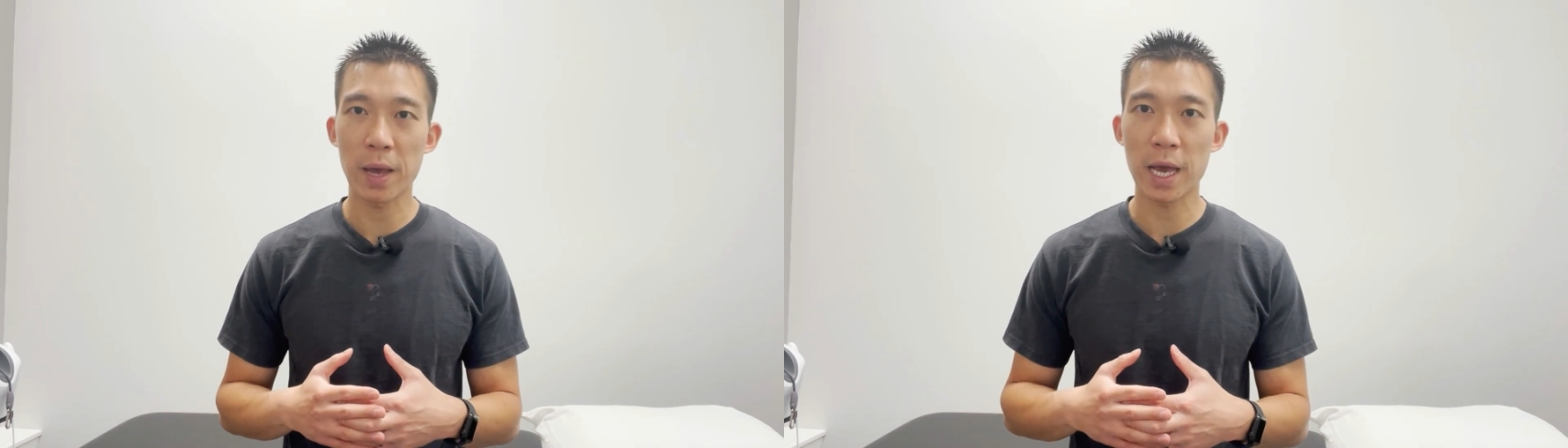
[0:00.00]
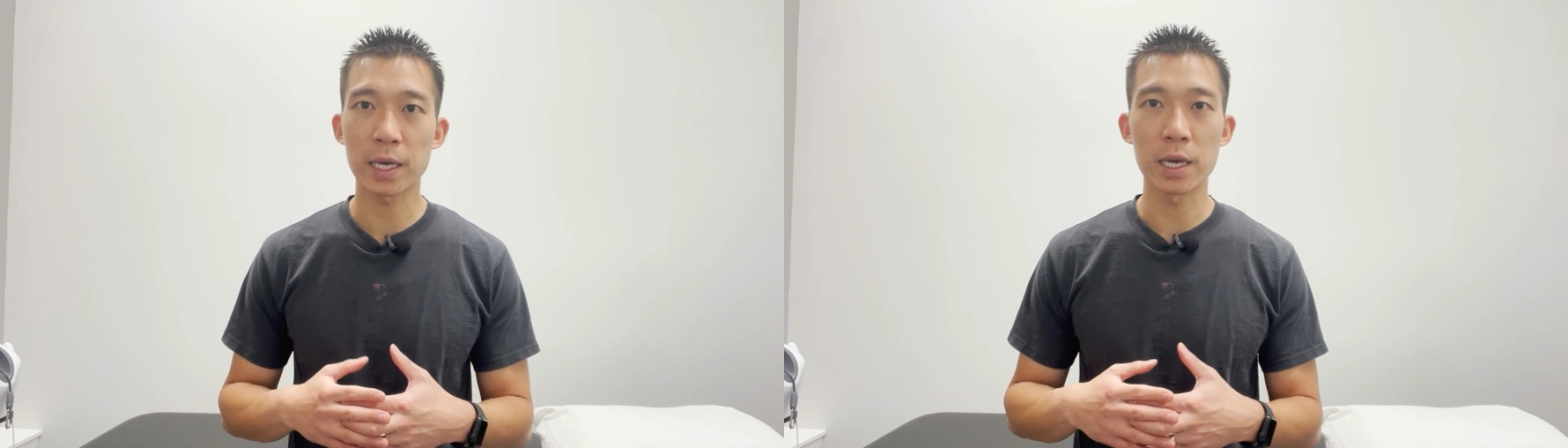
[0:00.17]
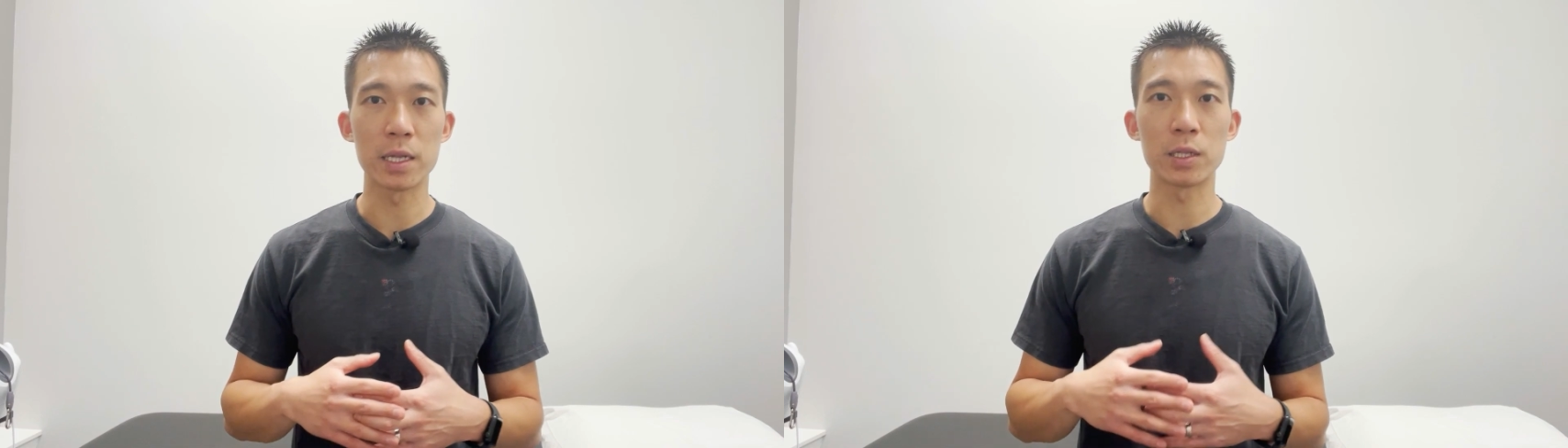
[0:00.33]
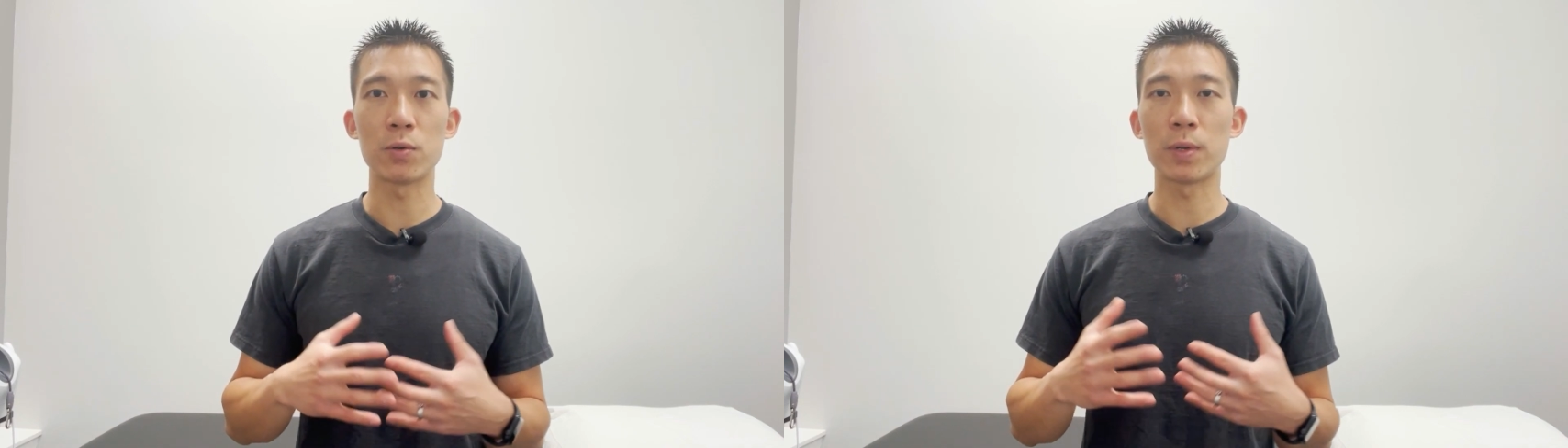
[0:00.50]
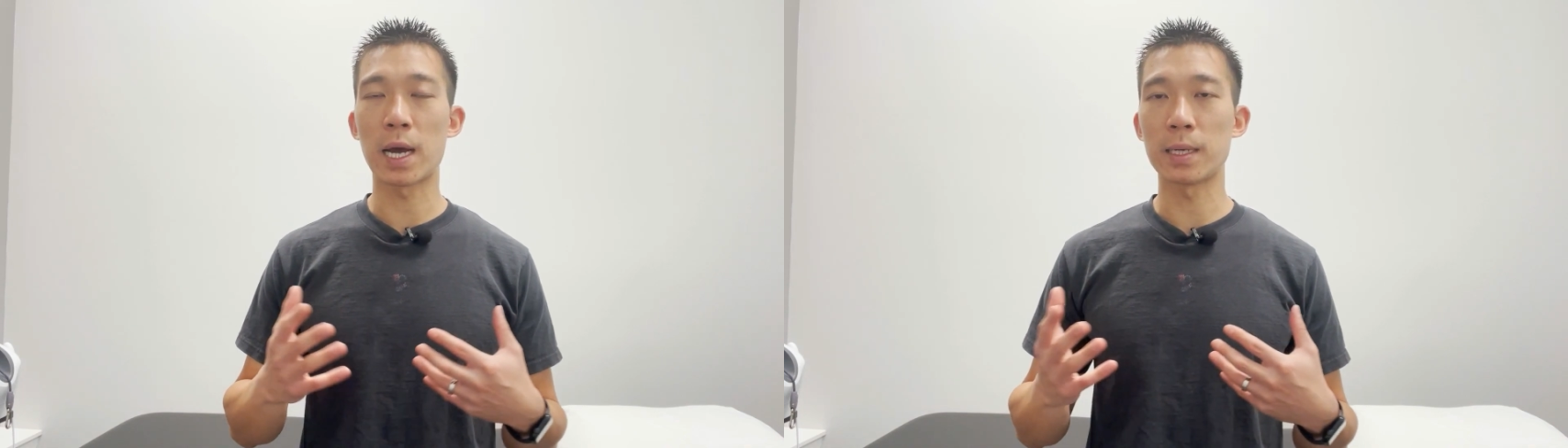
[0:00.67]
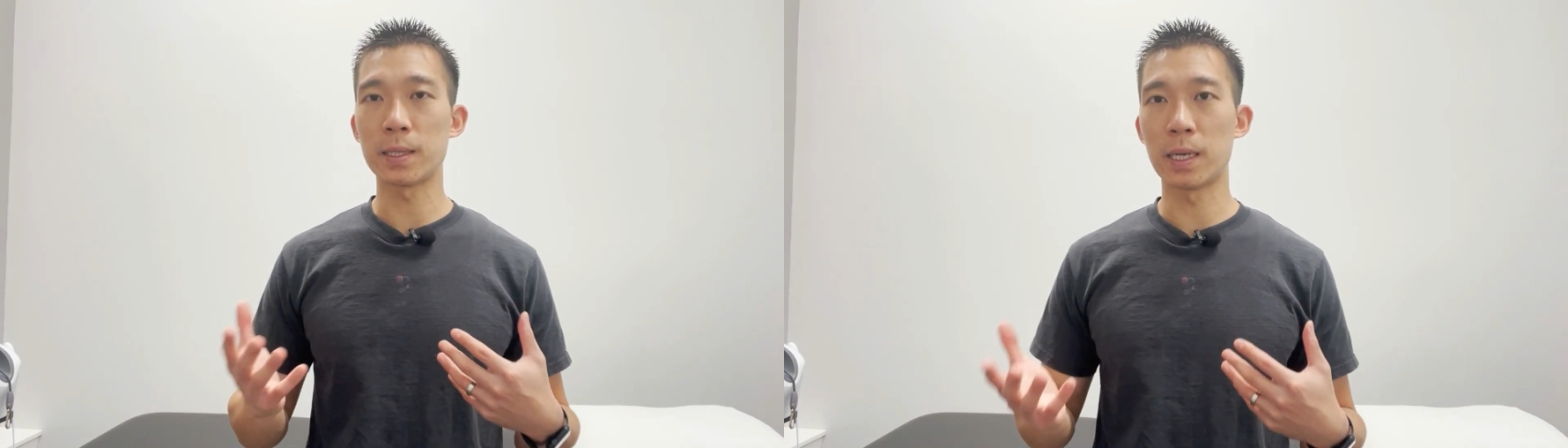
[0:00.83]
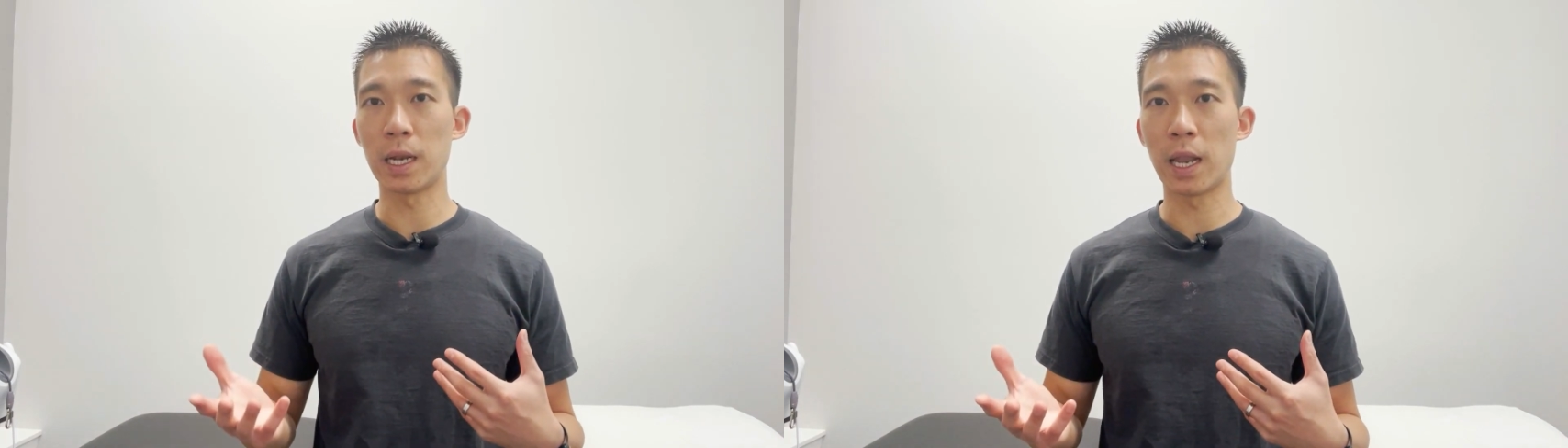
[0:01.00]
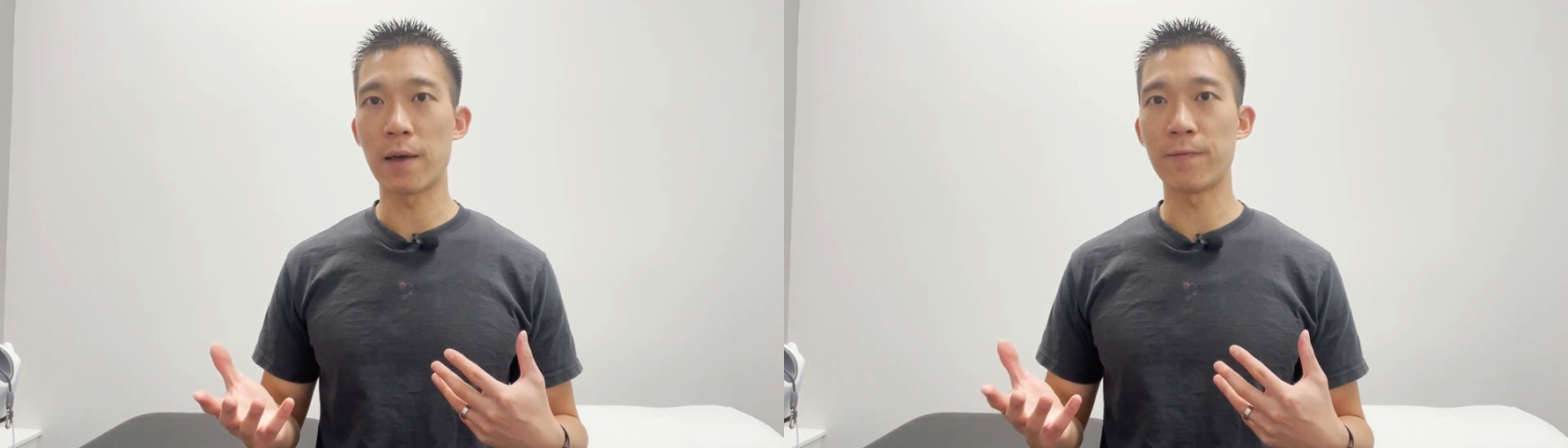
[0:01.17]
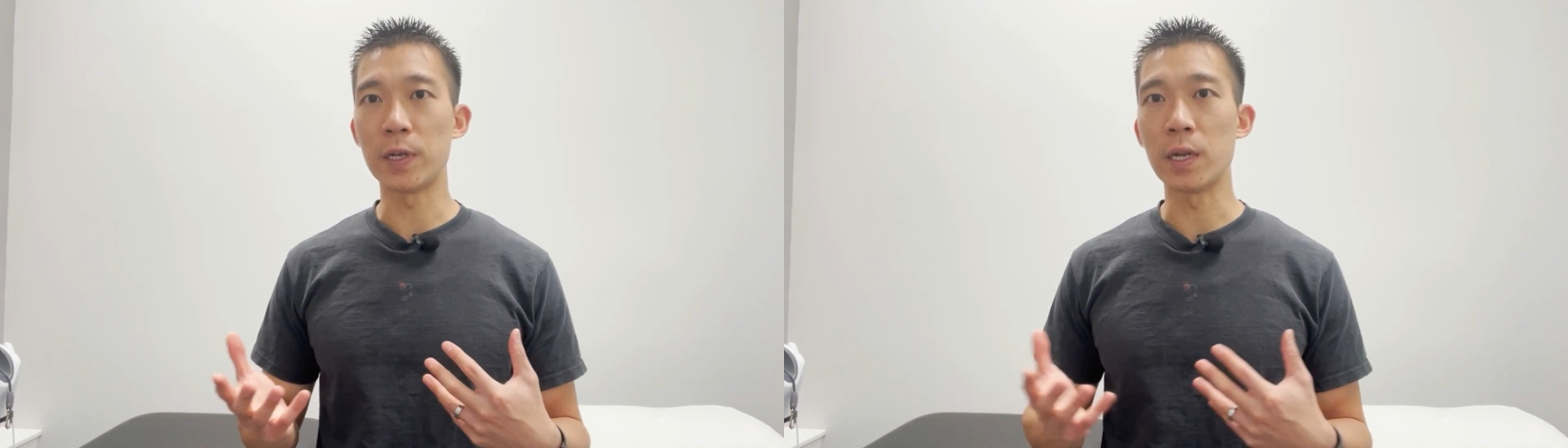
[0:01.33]
back in
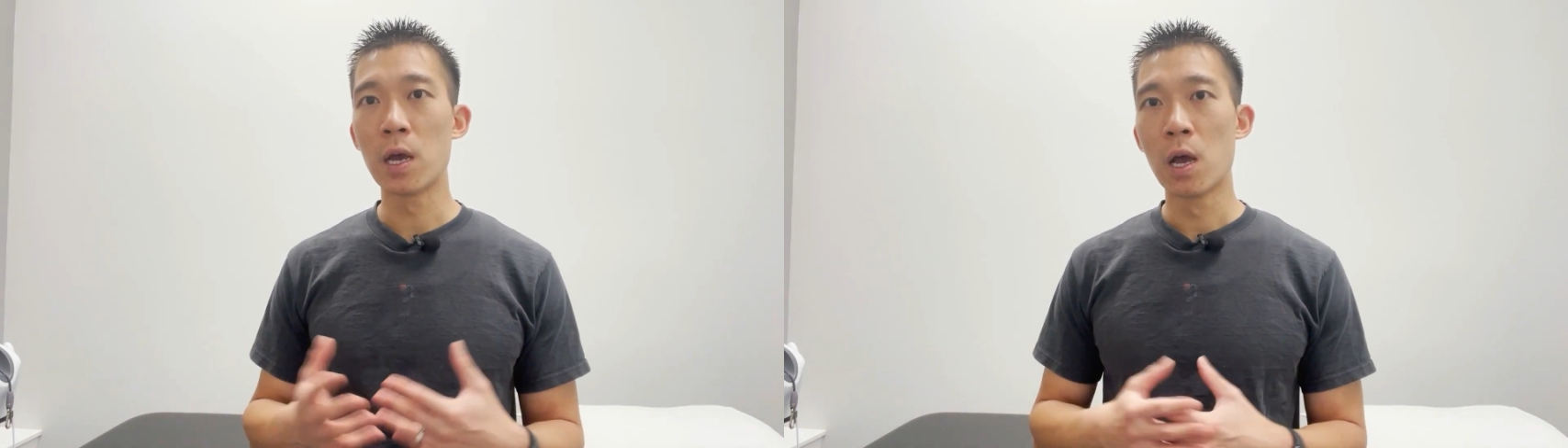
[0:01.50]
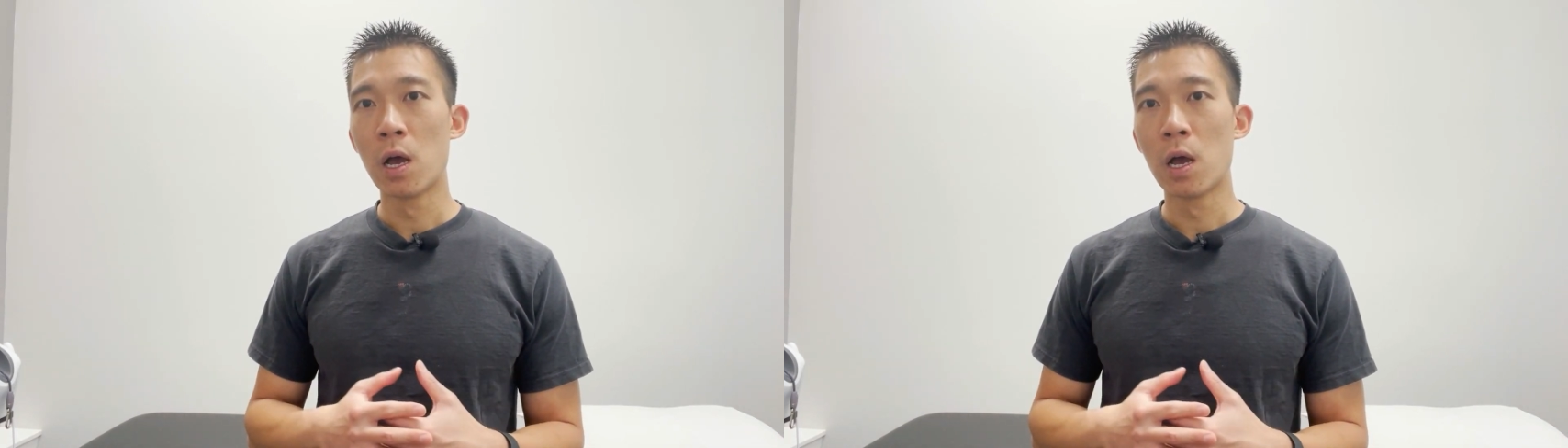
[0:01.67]
2011.